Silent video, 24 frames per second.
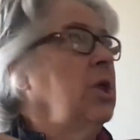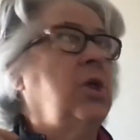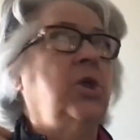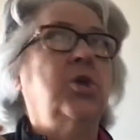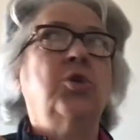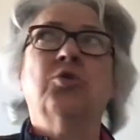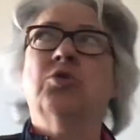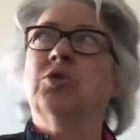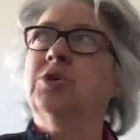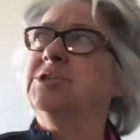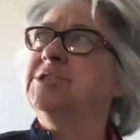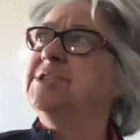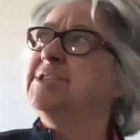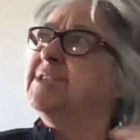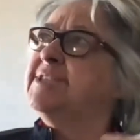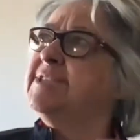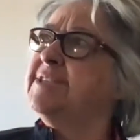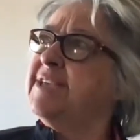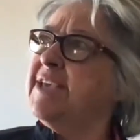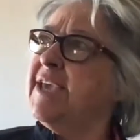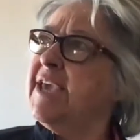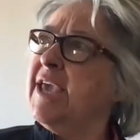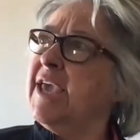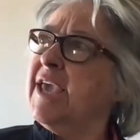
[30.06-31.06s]
you could
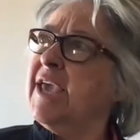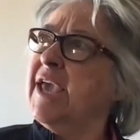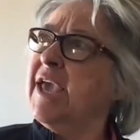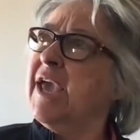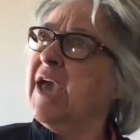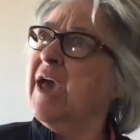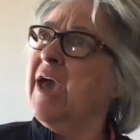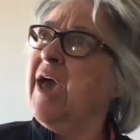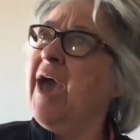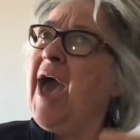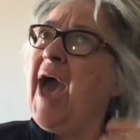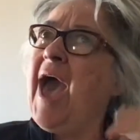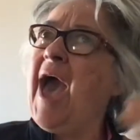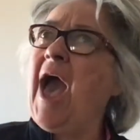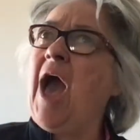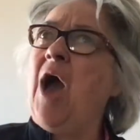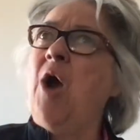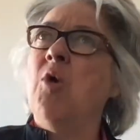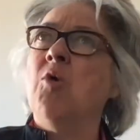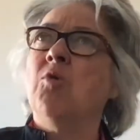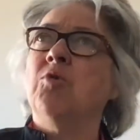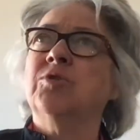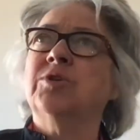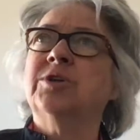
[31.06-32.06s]
see
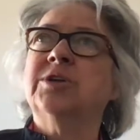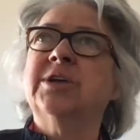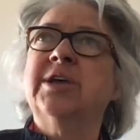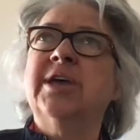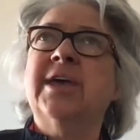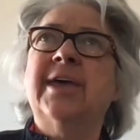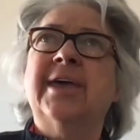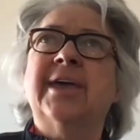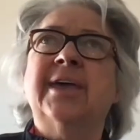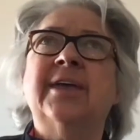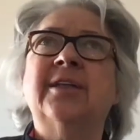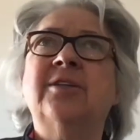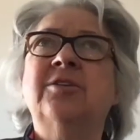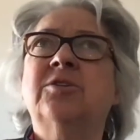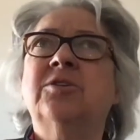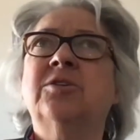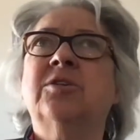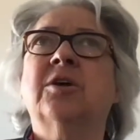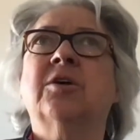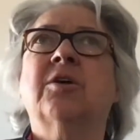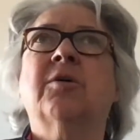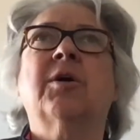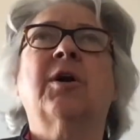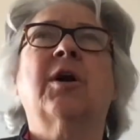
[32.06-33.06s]
out into
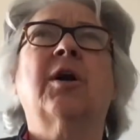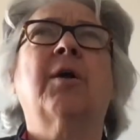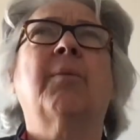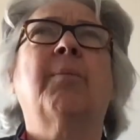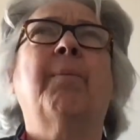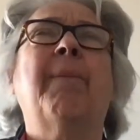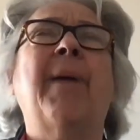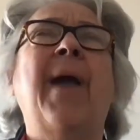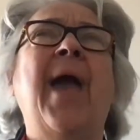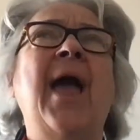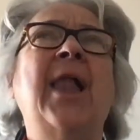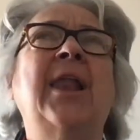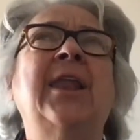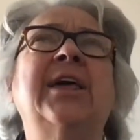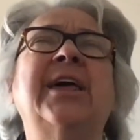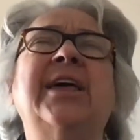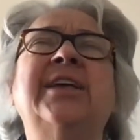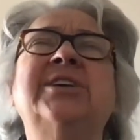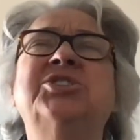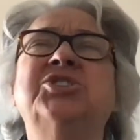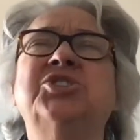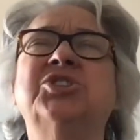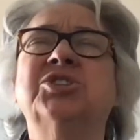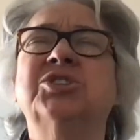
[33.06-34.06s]
the
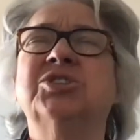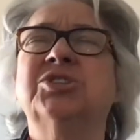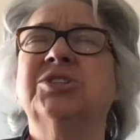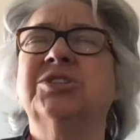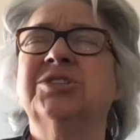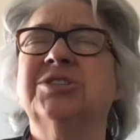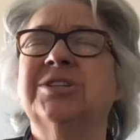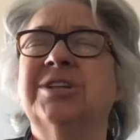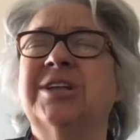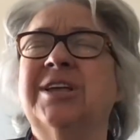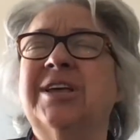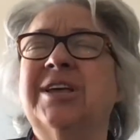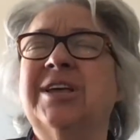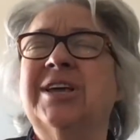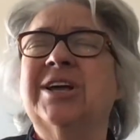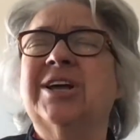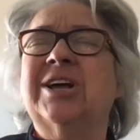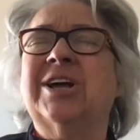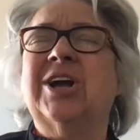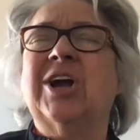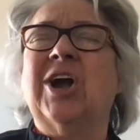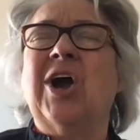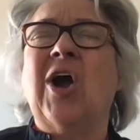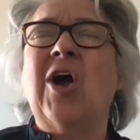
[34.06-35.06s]
palatial
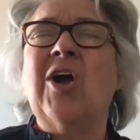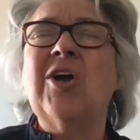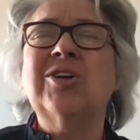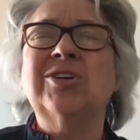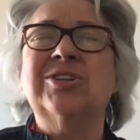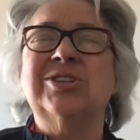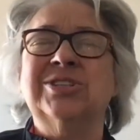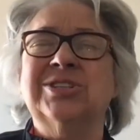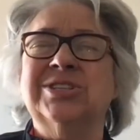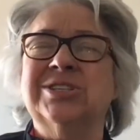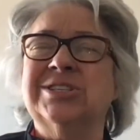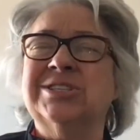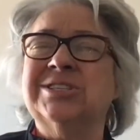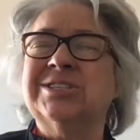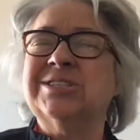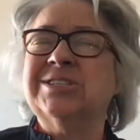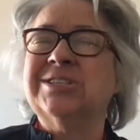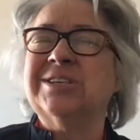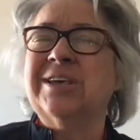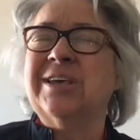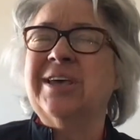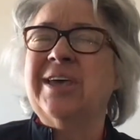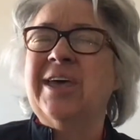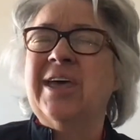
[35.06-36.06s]
gardens.
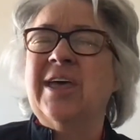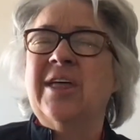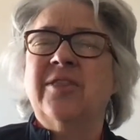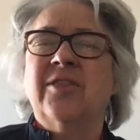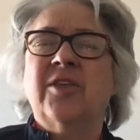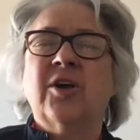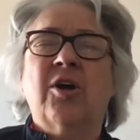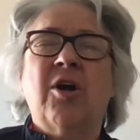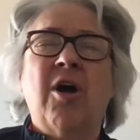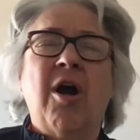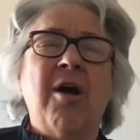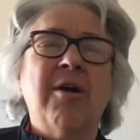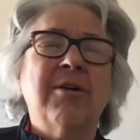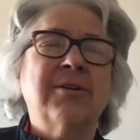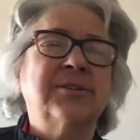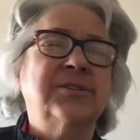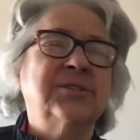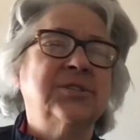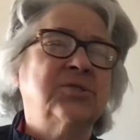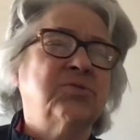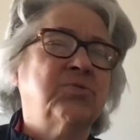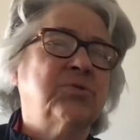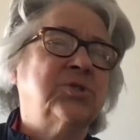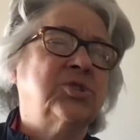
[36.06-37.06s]
The
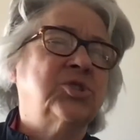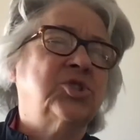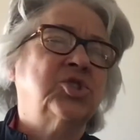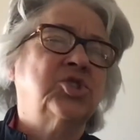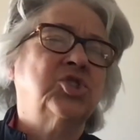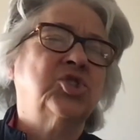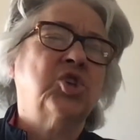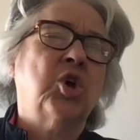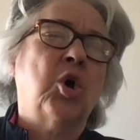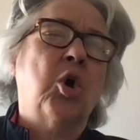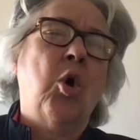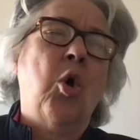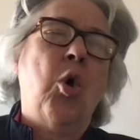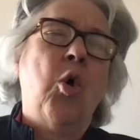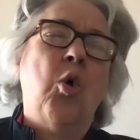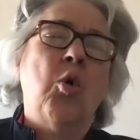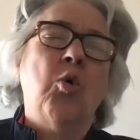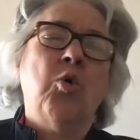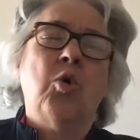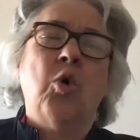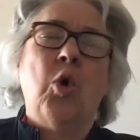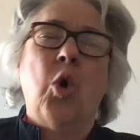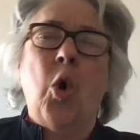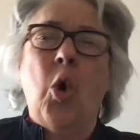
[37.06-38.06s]
gardens were so
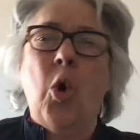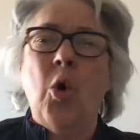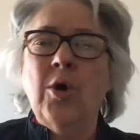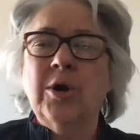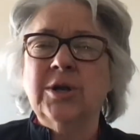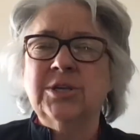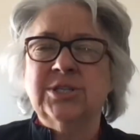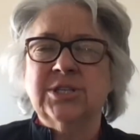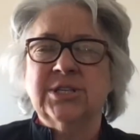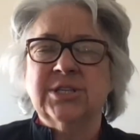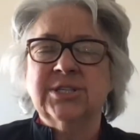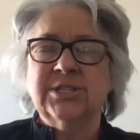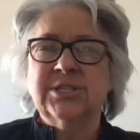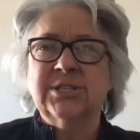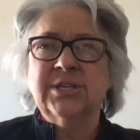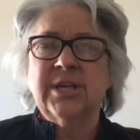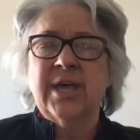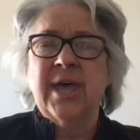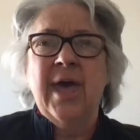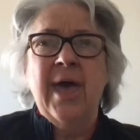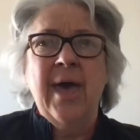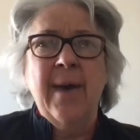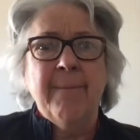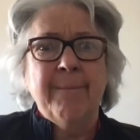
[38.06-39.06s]
gorgeous.
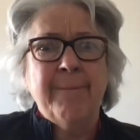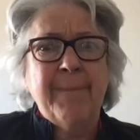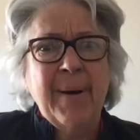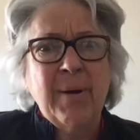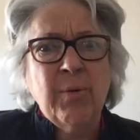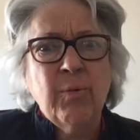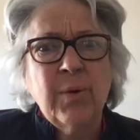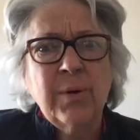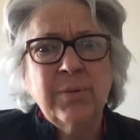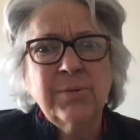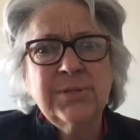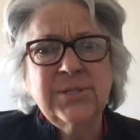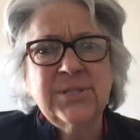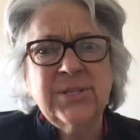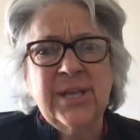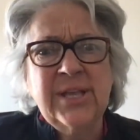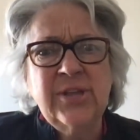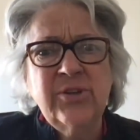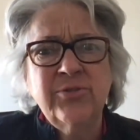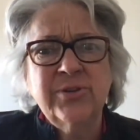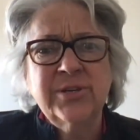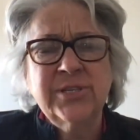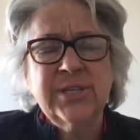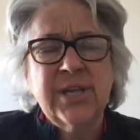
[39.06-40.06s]
But what was
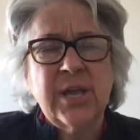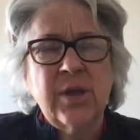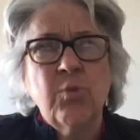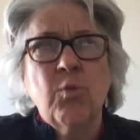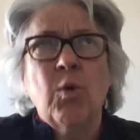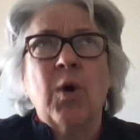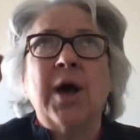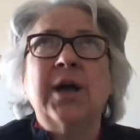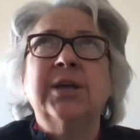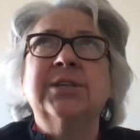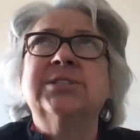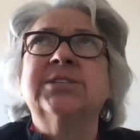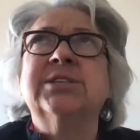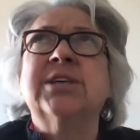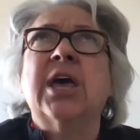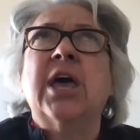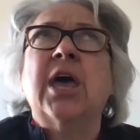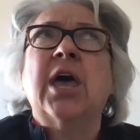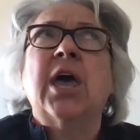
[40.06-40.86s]
interesting was